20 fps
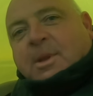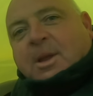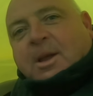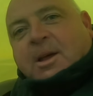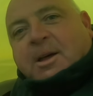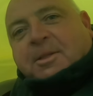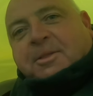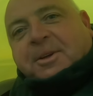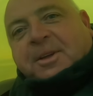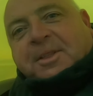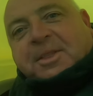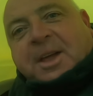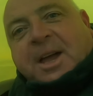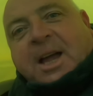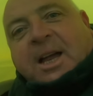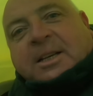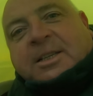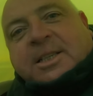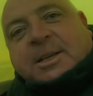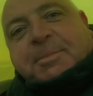I think that
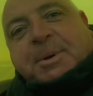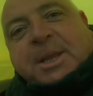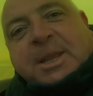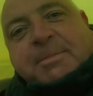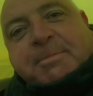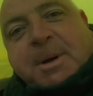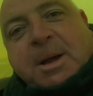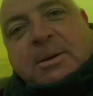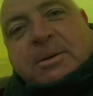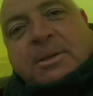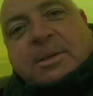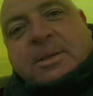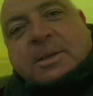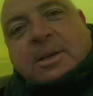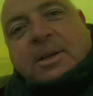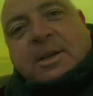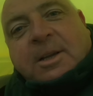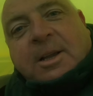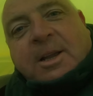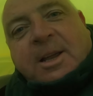has to be the most
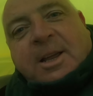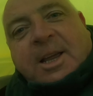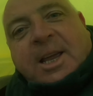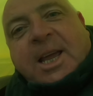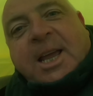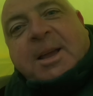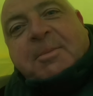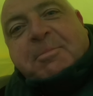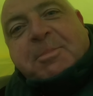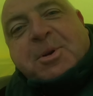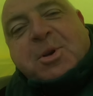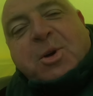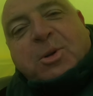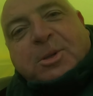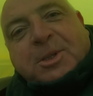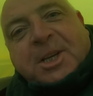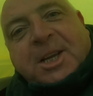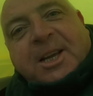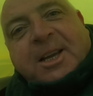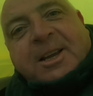
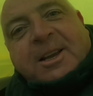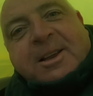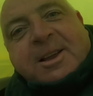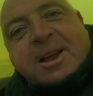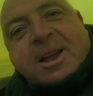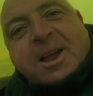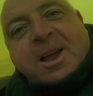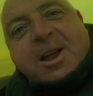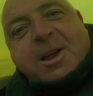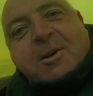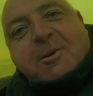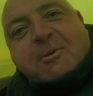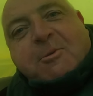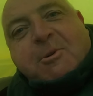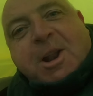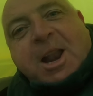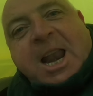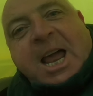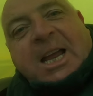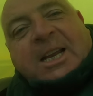hypnotic,
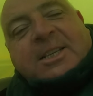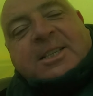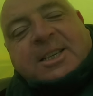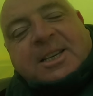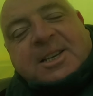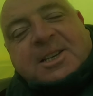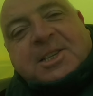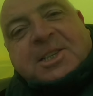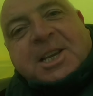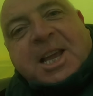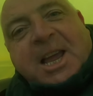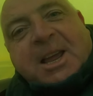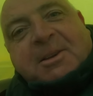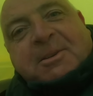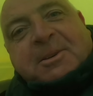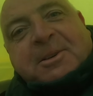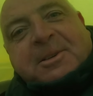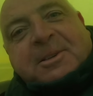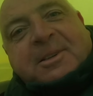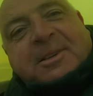relaxing
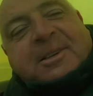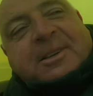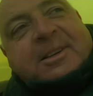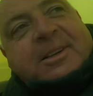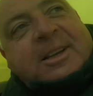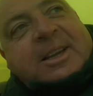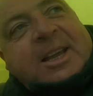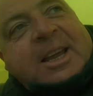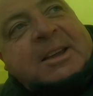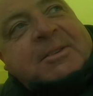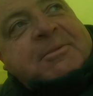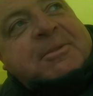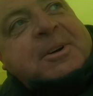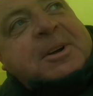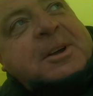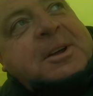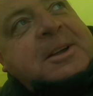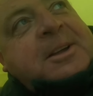sound ever.